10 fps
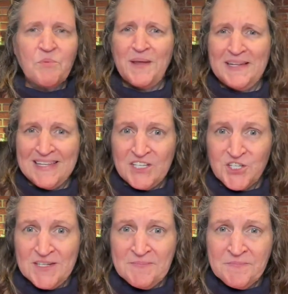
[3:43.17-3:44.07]

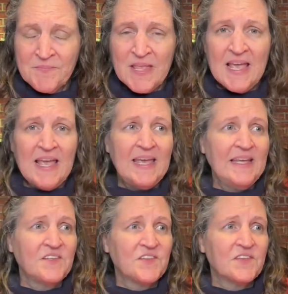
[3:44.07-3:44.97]
predilection.
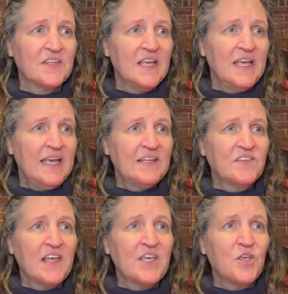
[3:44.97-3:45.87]
It's
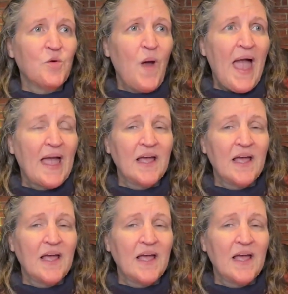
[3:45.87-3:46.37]
it's like you